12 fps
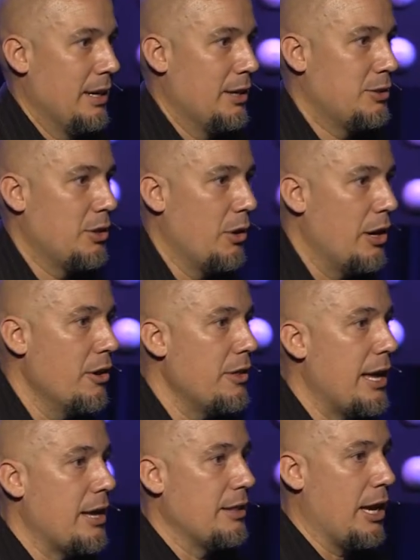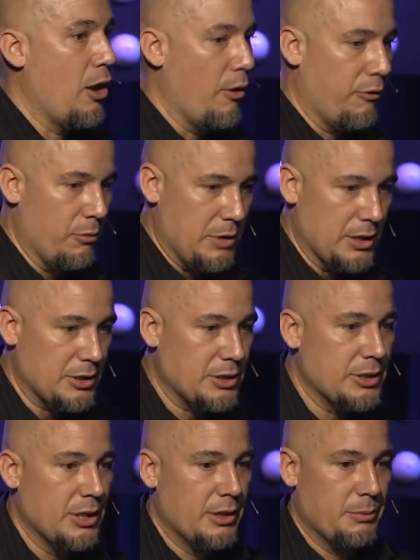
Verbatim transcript: And so here they, they go from this